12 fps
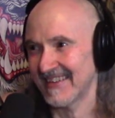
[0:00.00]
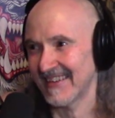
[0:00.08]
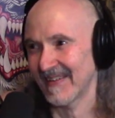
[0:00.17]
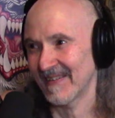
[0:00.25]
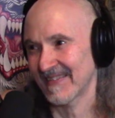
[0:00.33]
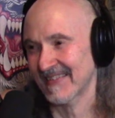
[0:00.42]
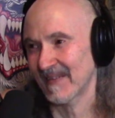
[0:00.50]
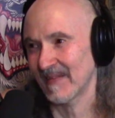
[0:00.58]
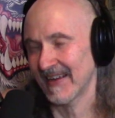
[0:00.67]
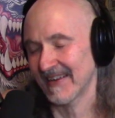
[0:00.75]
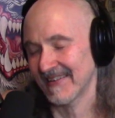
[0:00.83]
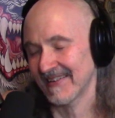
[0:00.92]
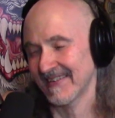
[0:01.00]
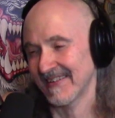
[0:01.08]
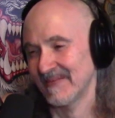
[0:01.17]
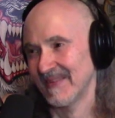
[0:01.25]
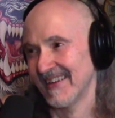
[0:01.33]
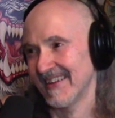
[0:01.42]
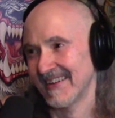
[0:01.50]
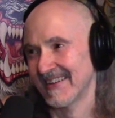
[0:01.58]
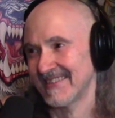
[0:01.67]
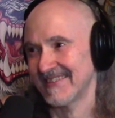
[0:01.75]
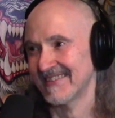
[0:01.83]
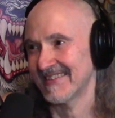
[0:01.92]
all of a sudden I'm like, oh man, I
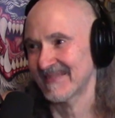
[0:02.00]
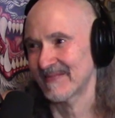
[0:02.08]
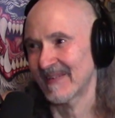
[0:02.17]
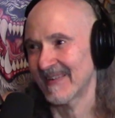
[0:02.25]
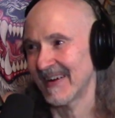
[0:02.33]
could do this more